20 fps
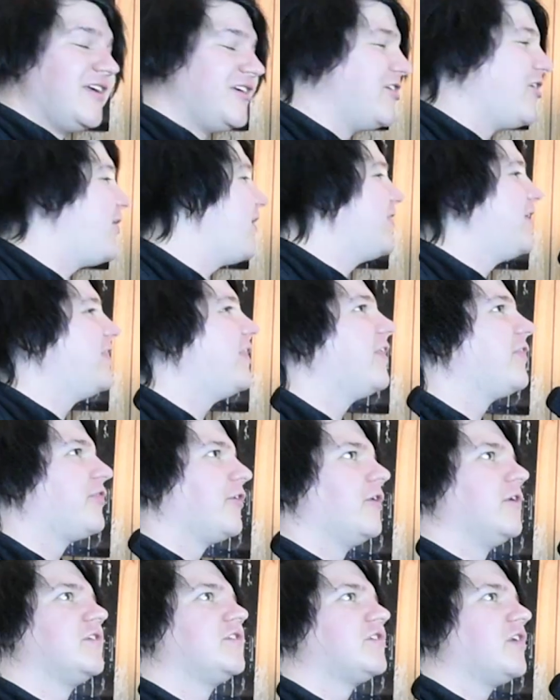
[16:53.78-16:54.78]
and then the
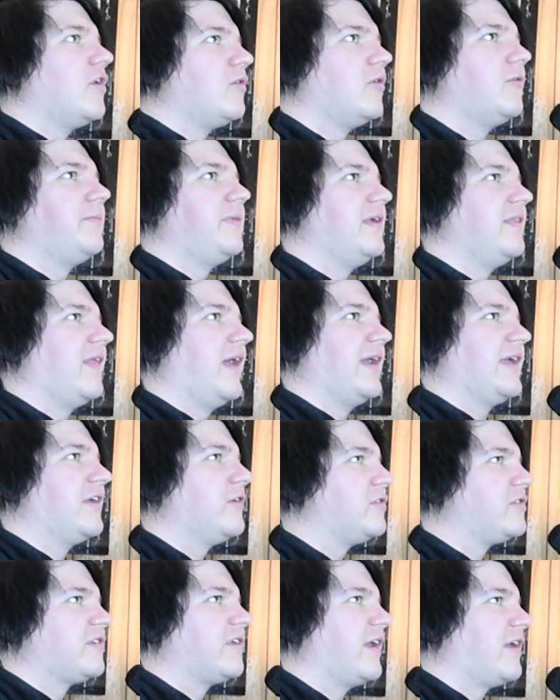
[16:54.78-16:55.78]
third song will be like,
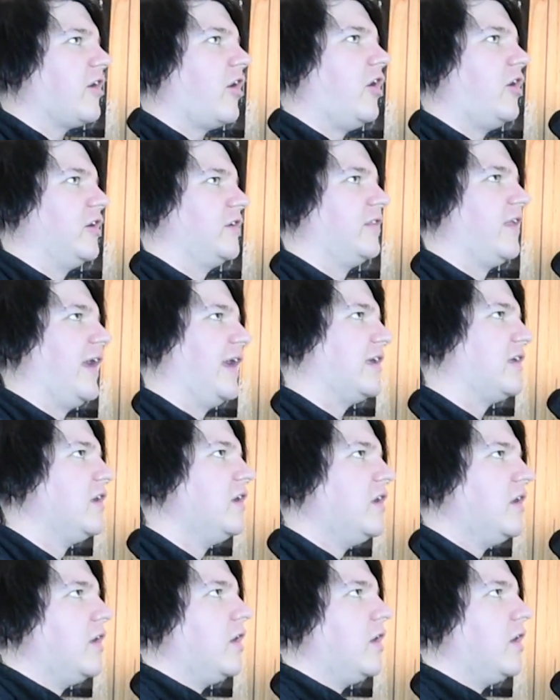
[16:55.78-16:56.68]
it's like on like